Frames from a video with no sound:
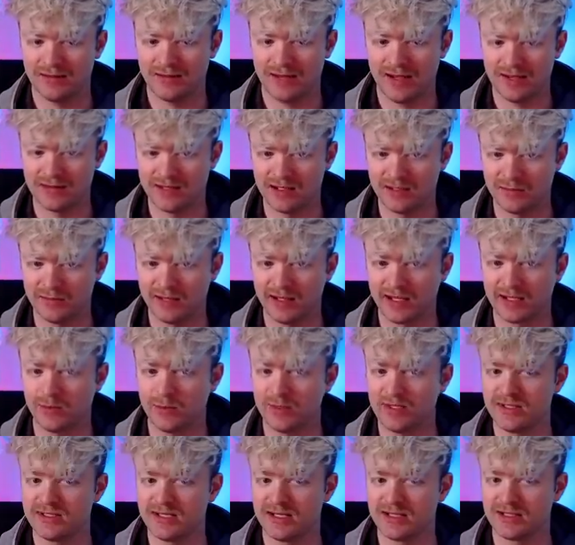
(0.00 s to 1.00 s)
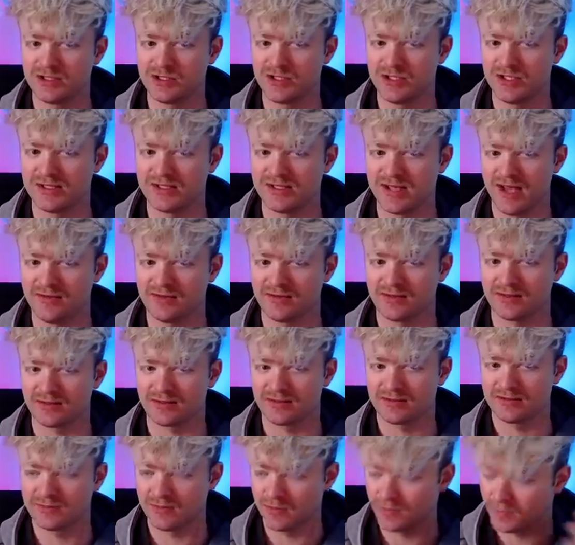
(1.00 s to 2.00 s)
And then it'd be like queen takes
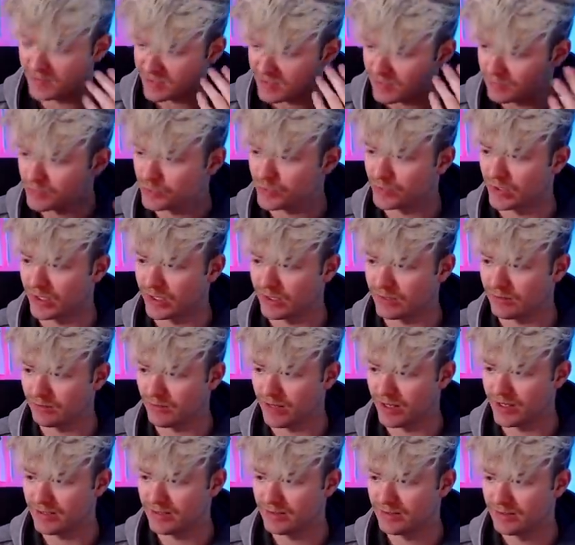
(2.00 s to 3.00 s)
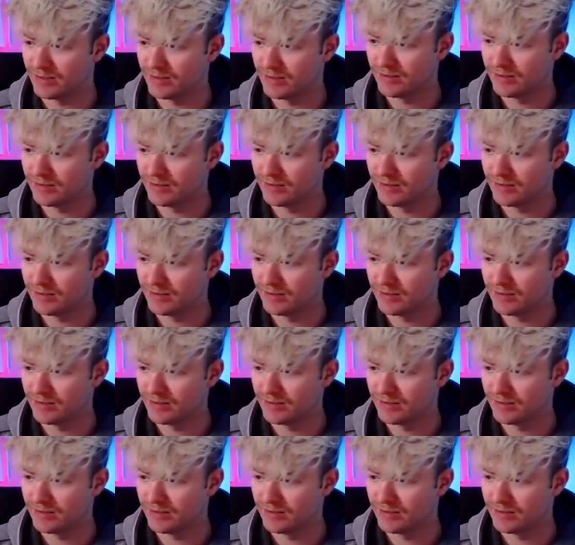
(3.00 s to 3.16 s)
g7. There'd be some trick, right?